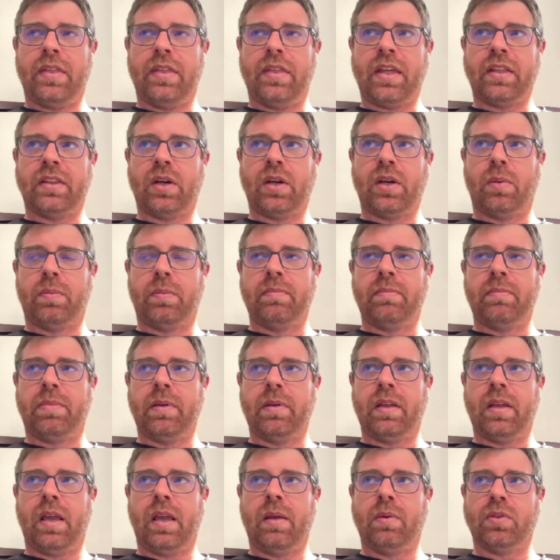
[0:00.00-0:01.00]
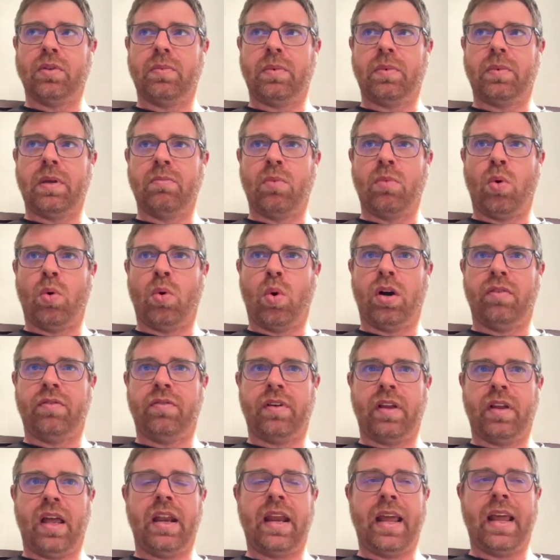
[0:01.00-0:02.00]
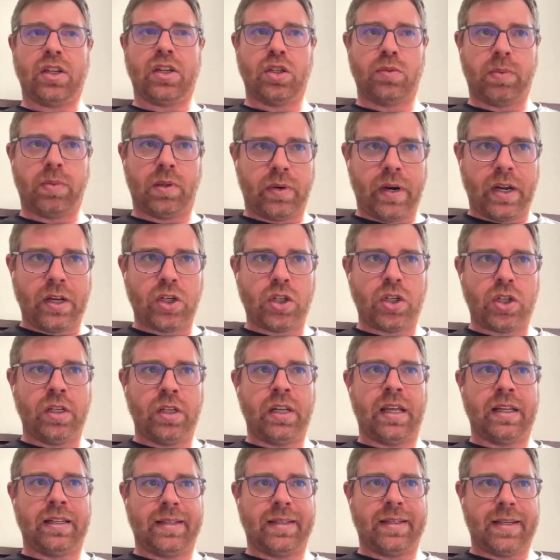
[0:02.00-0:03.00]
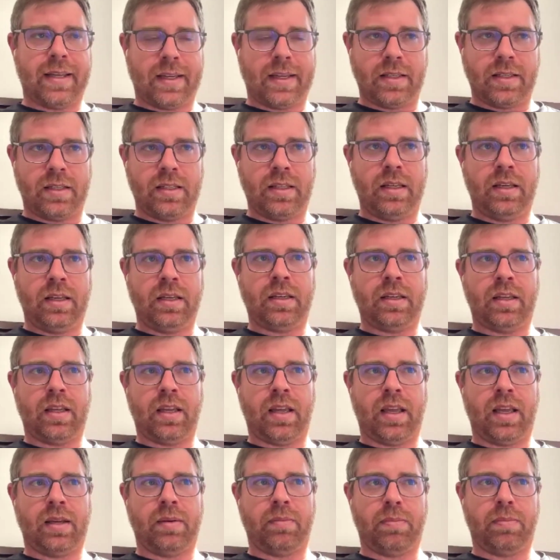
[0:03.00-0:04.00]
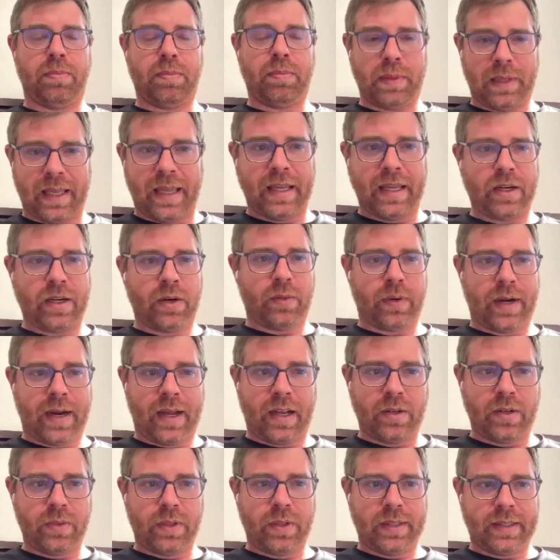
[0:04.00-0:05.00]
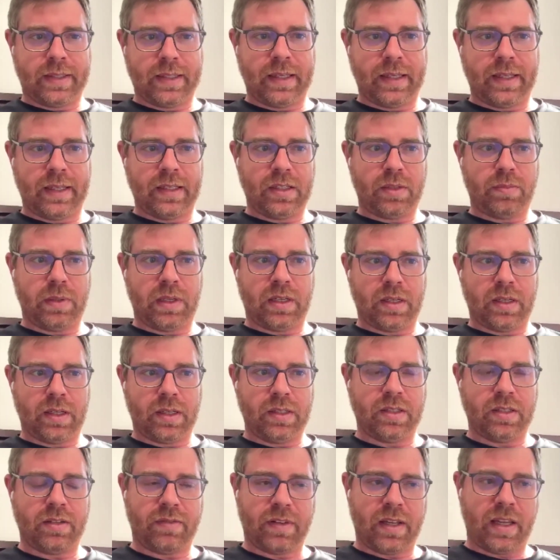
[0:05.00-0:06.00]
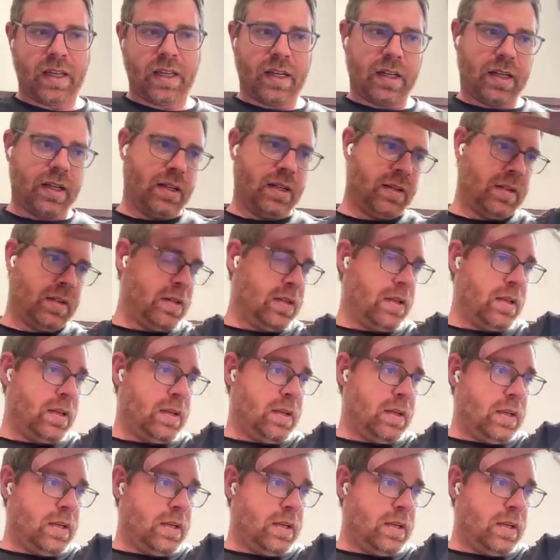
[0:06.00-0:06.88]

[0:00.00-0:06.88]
I think that'll be able to be more of an exploration and testing and playing around with things because of AI,